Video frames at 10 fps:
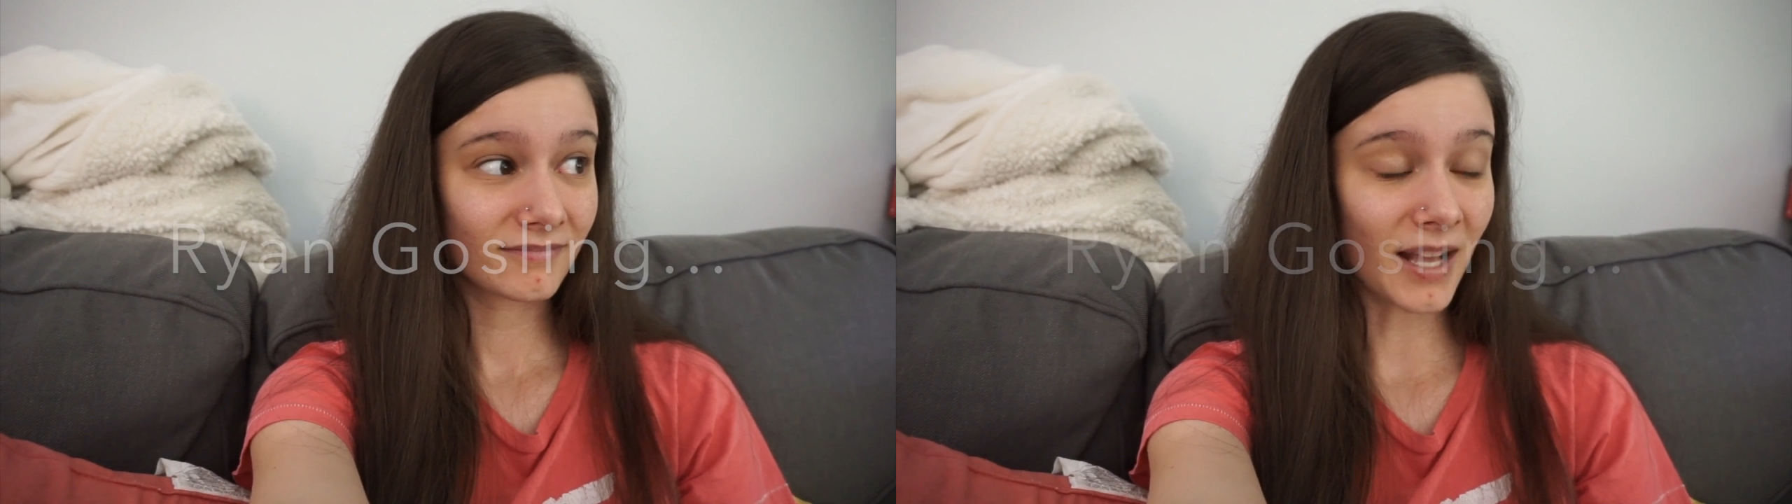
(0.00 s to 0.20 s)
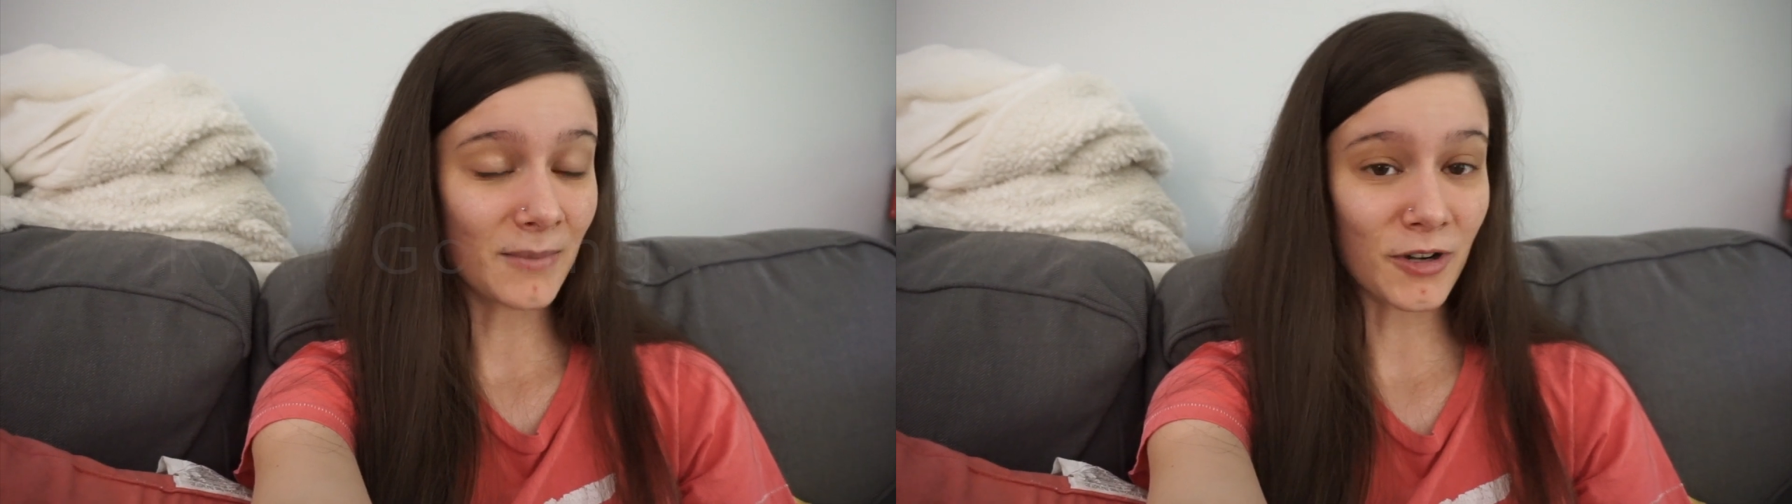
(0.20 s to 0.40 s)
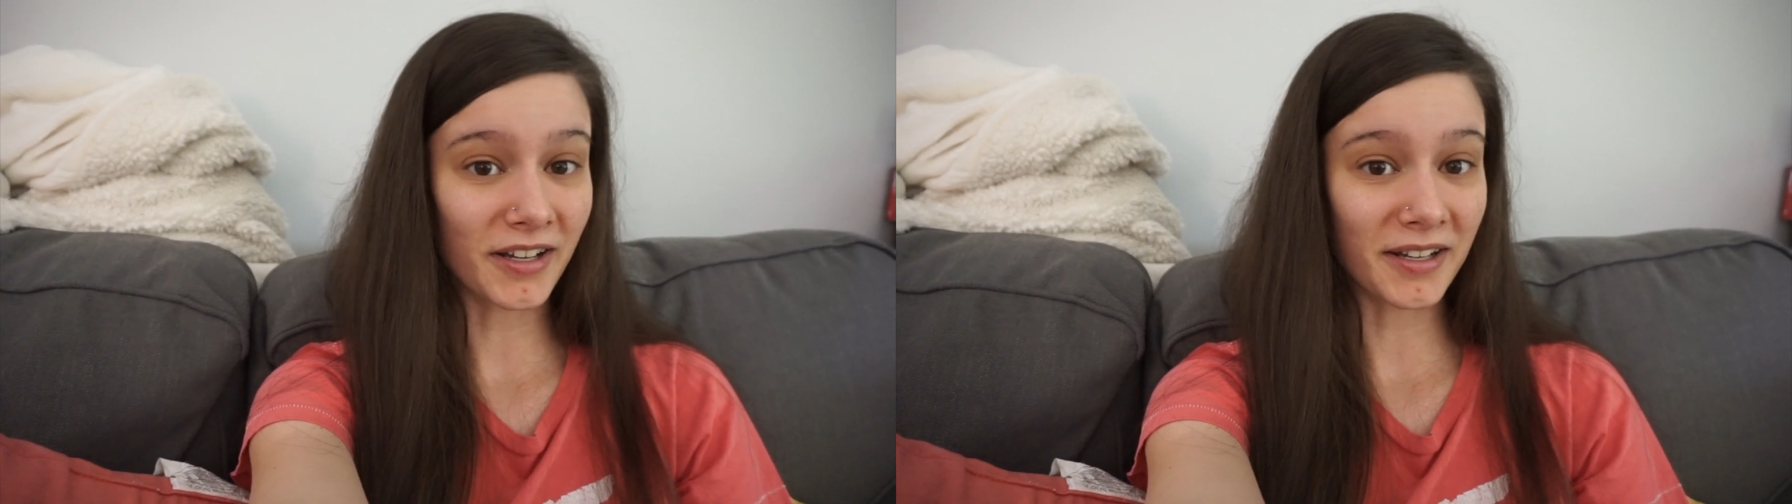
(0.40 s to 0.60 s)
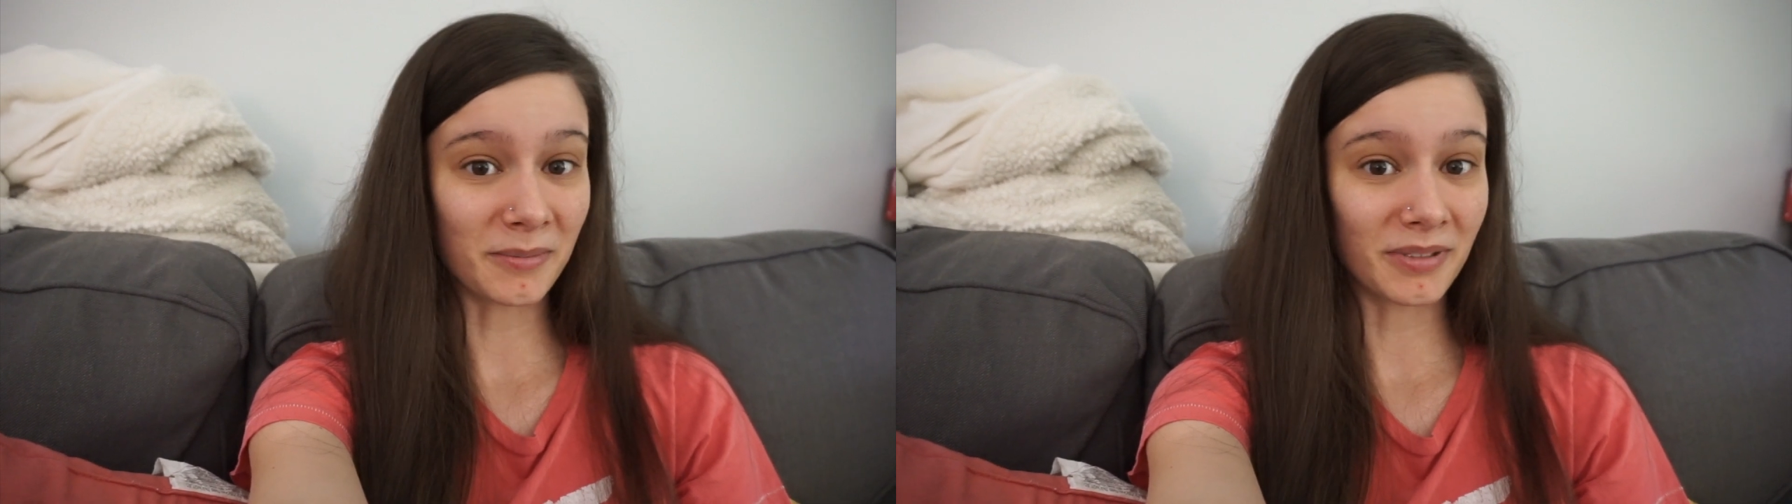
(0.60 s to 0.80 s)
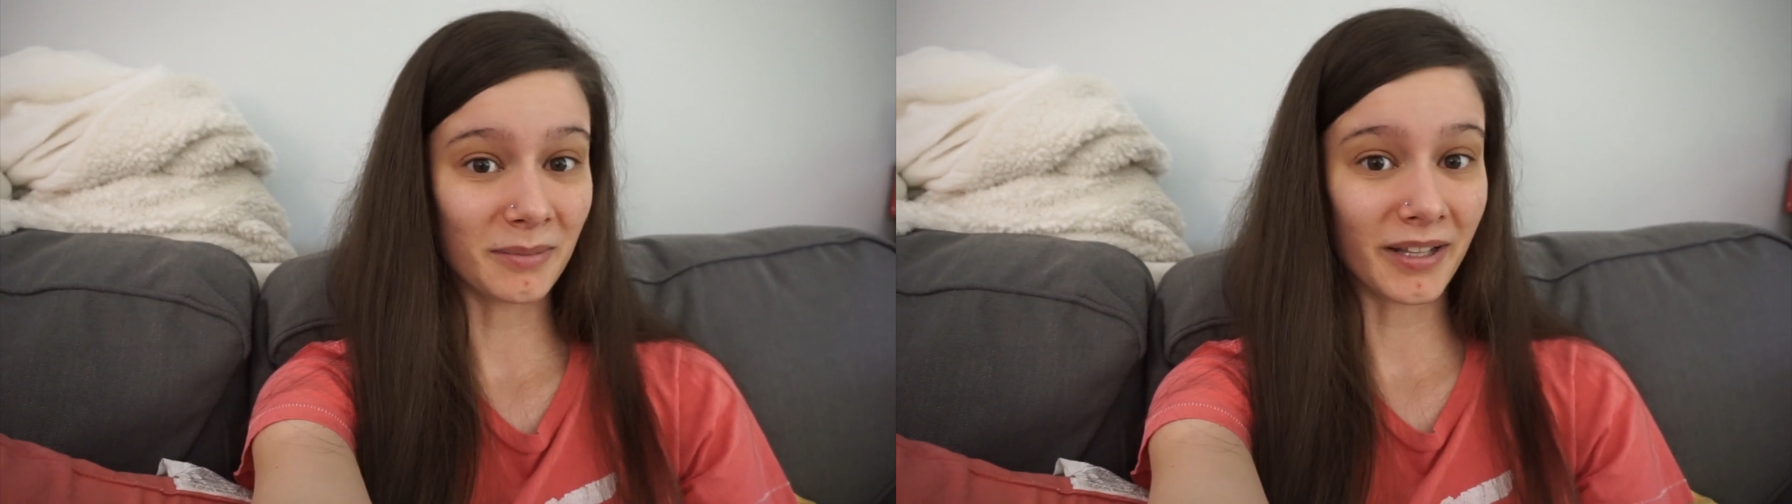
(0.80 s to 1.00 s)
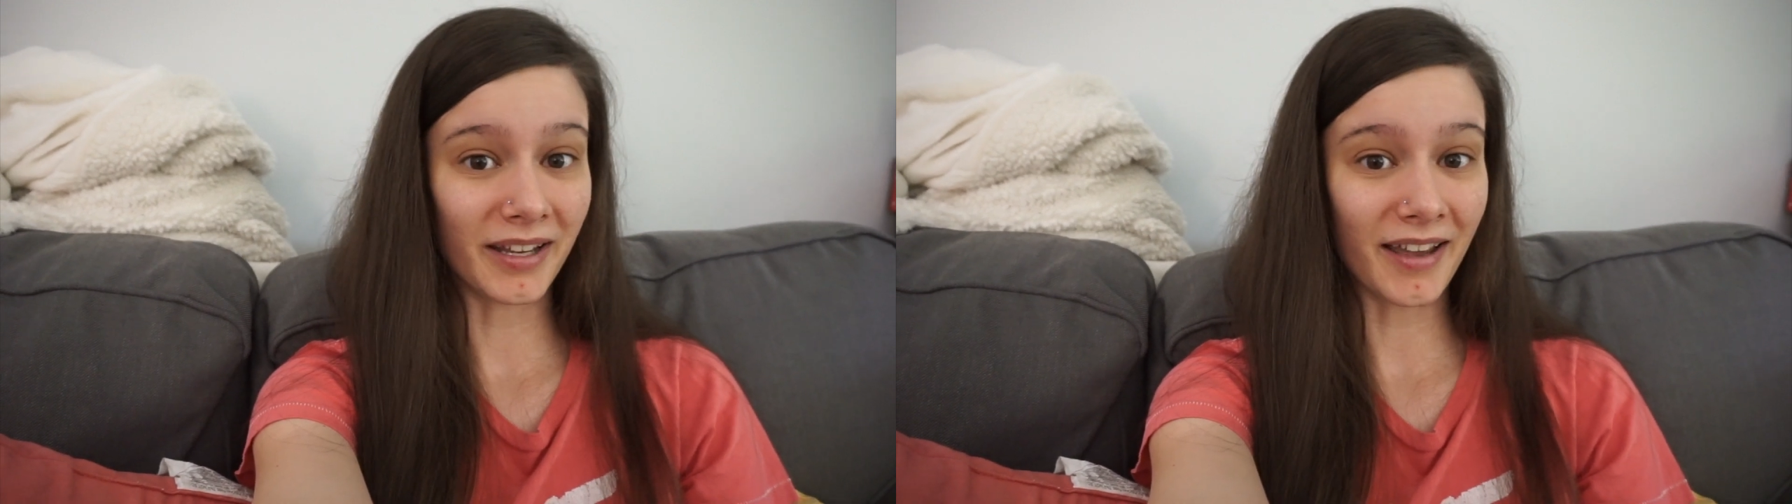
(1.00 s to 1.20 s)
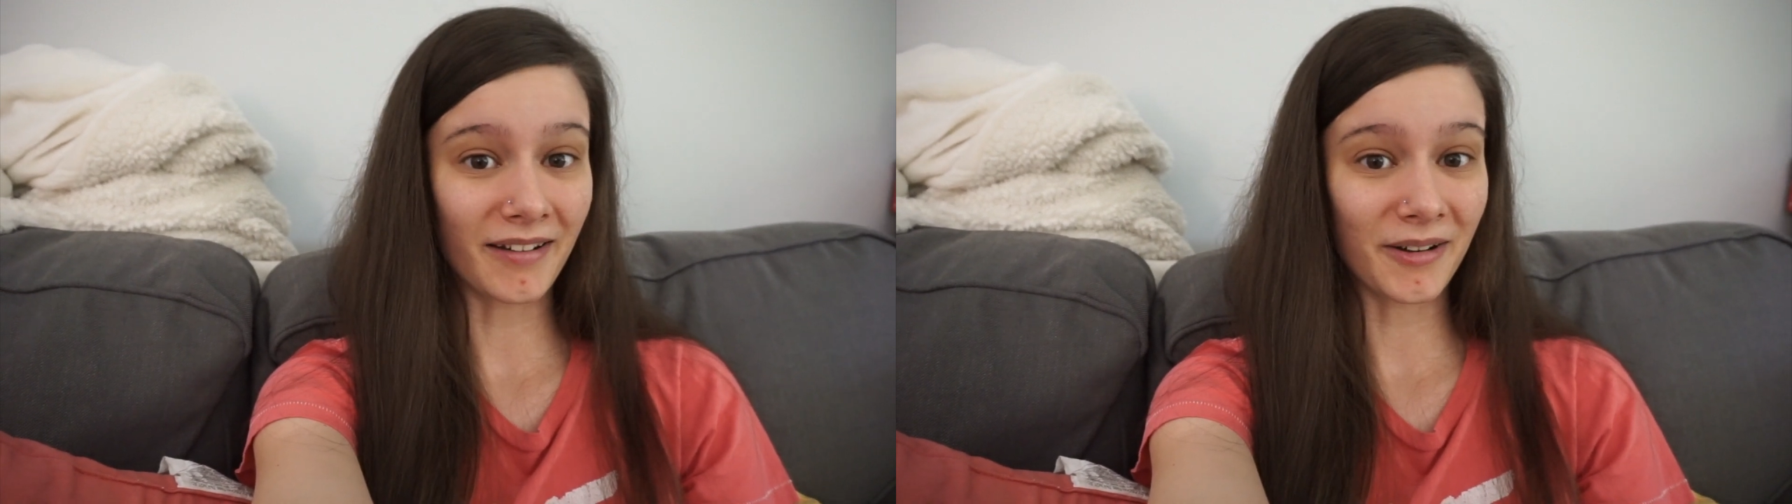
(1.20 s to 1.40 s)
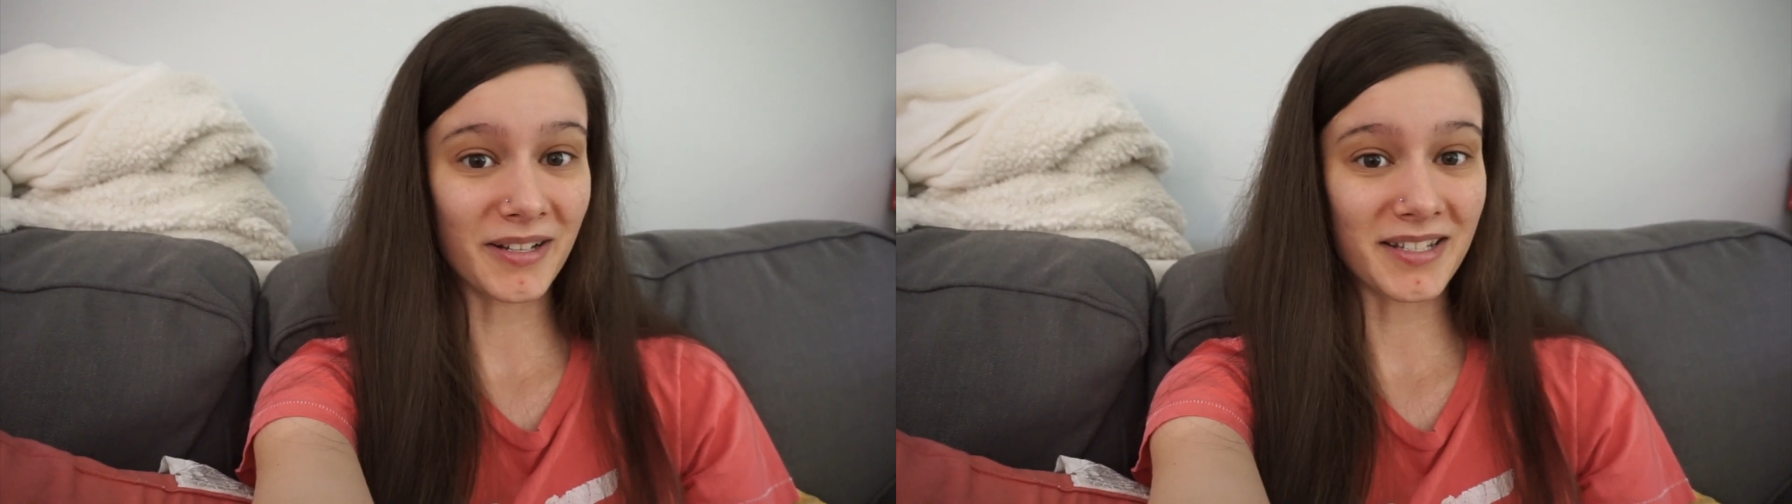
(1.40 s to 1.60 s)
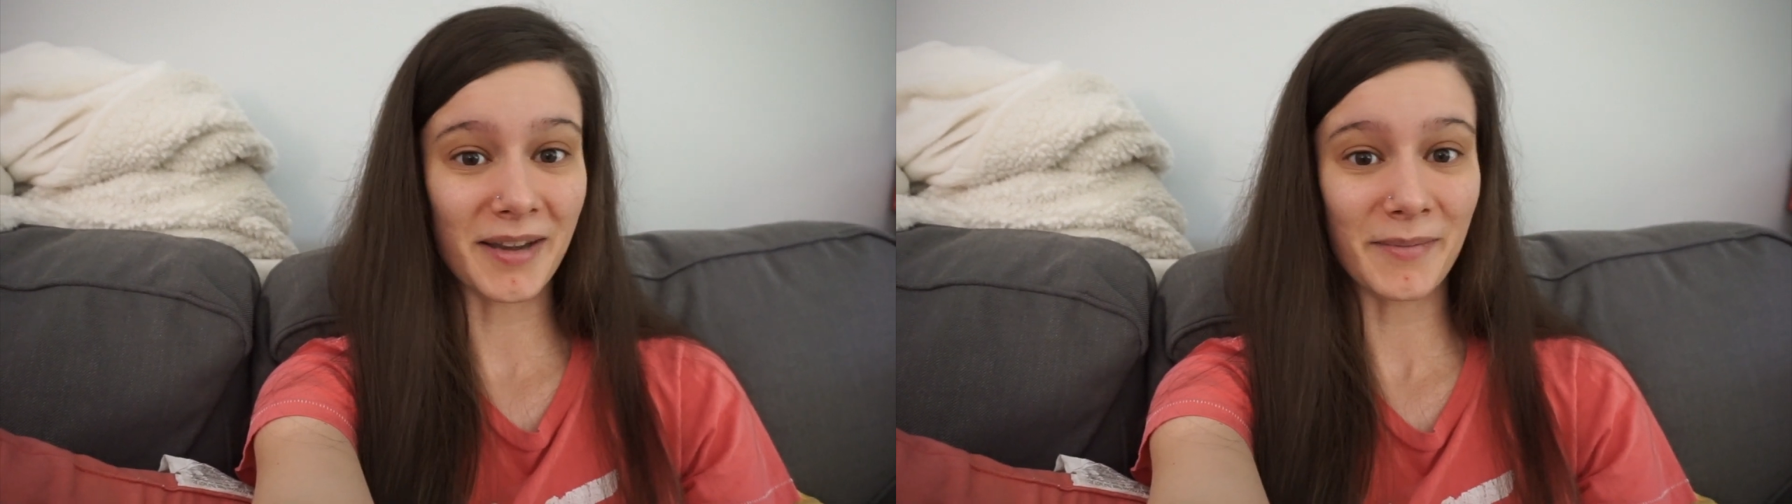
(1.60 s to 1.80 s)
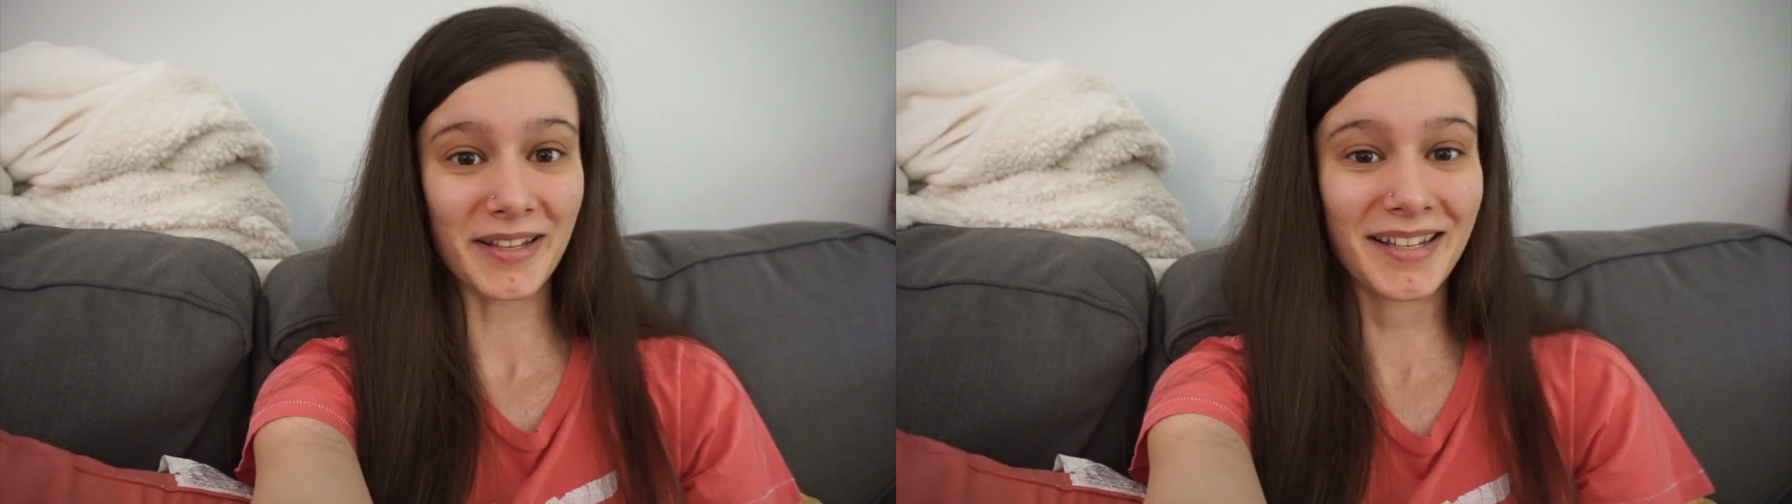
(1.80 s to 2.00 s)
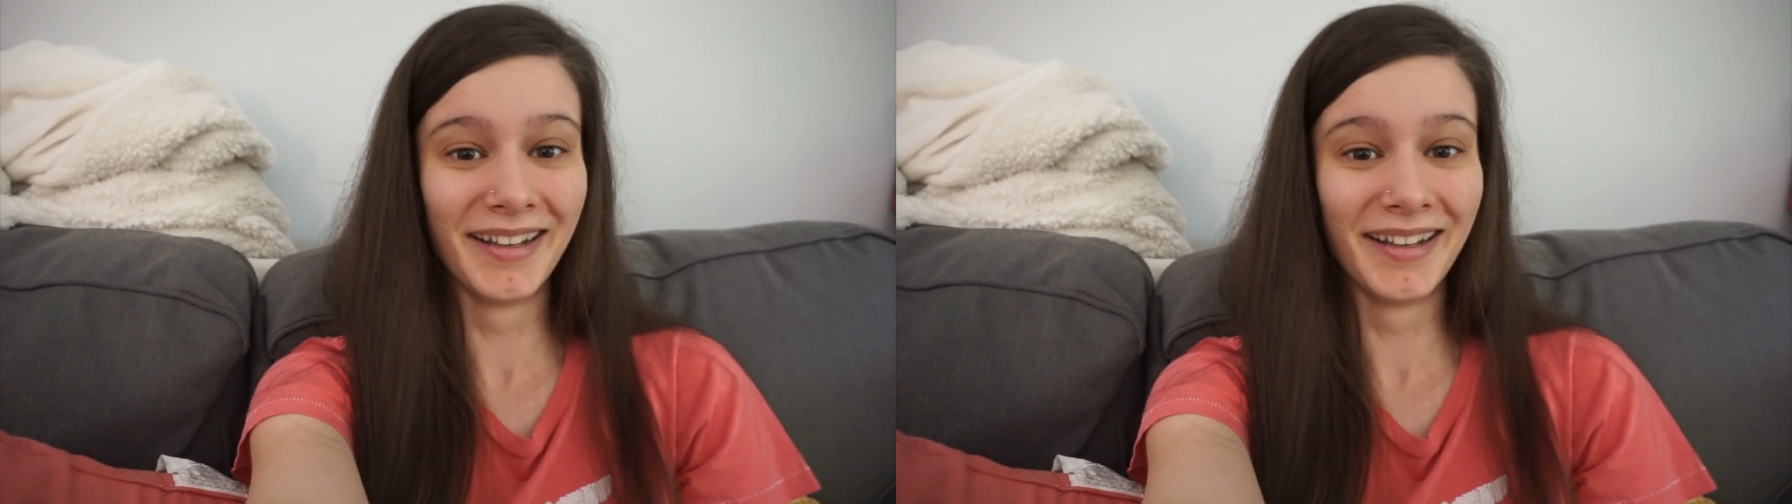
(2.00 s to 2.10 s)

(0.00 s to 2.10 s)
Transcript: I'm drawing a complete blank. I don't know what his name is.